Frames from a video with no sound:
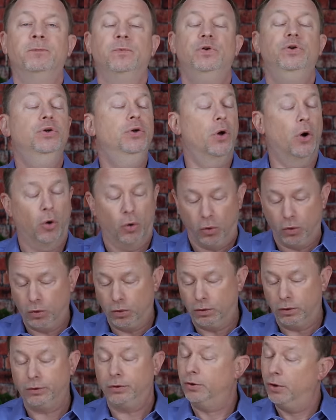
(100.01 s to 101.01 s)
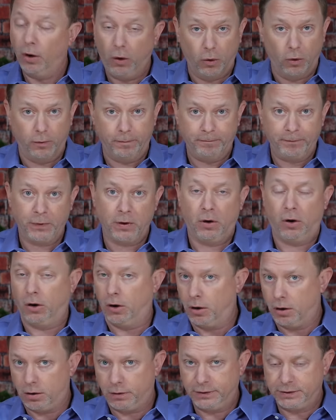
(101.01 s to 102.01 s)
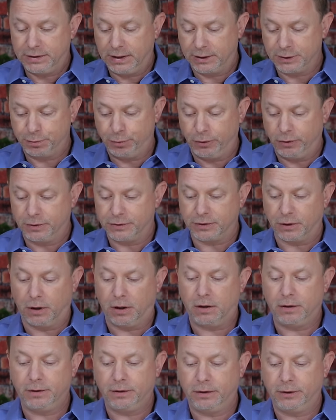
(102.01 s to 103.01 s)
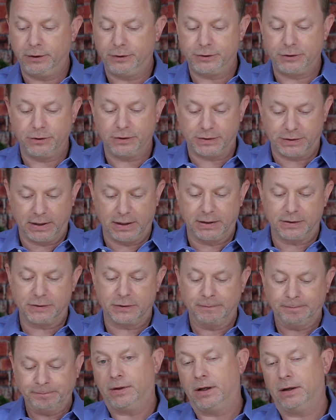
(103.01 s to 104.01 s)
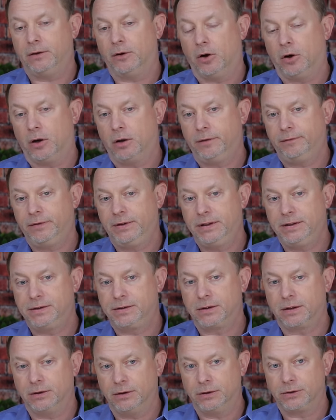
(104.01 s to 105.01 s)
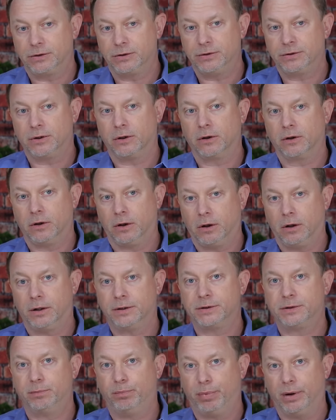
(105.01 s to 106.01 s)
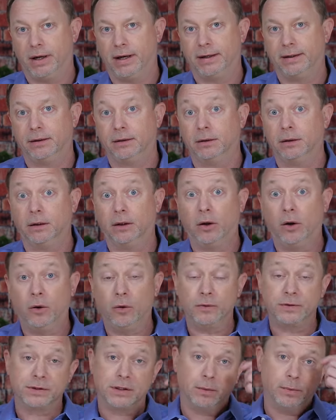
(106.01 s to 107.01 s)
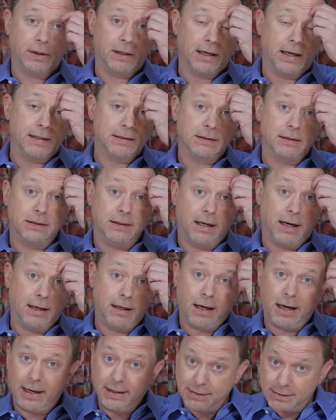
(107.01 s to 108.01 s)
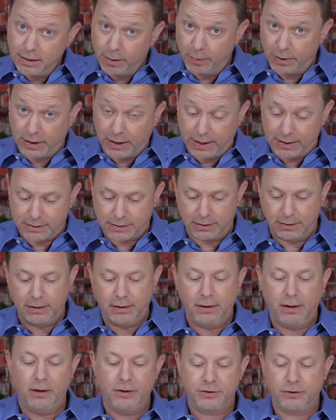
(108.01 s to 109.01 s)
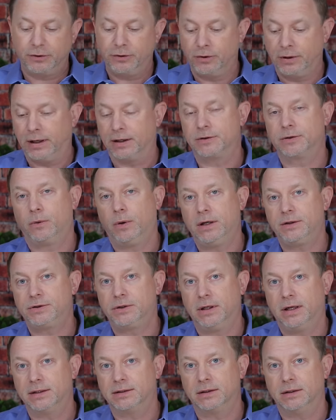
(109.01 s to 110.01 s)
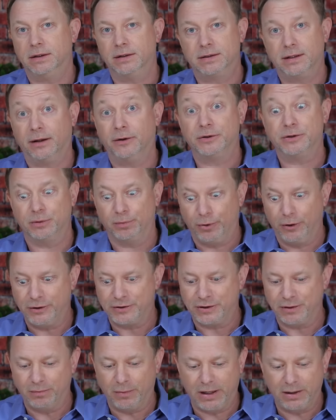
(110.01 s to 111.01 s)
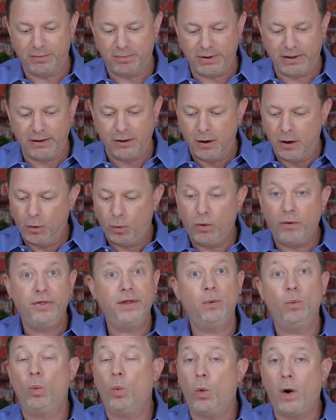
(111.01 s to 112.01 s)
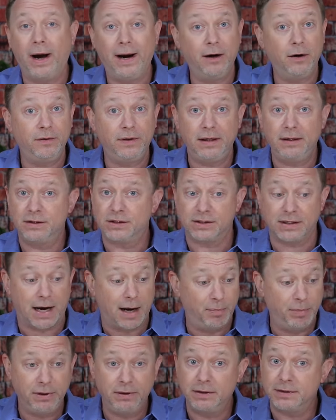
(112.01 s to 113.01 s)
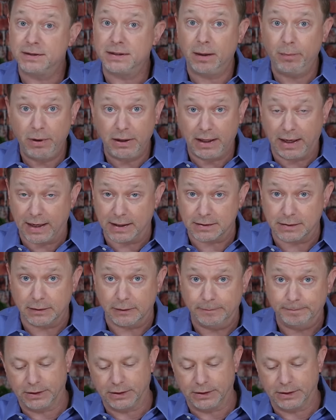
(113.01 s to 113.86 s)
No, no. All the textbooks, all the literature says that all of these conditions are caused by low stomach acid, not high stomach acid. So your next question as an intelligent person might be, well, then why are they stopping the stomach acid?